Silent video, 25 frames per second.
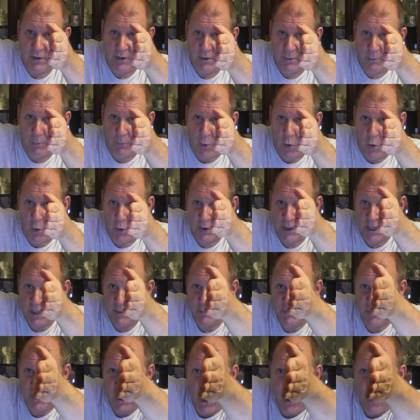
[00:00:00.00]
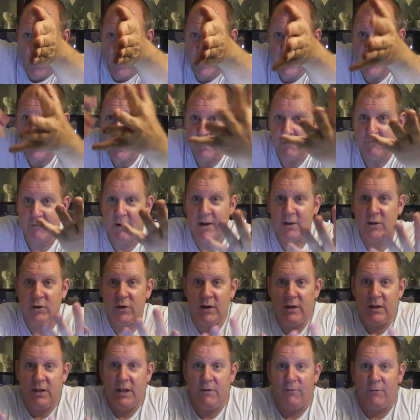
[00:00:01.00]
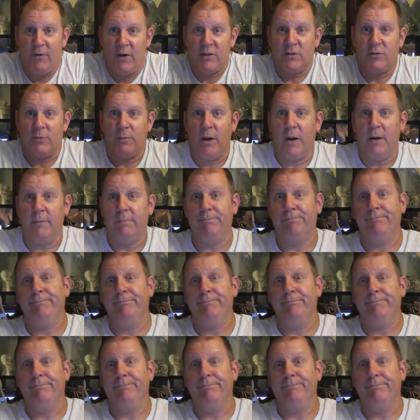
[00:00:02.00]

The ball keeps going right to the defensive man.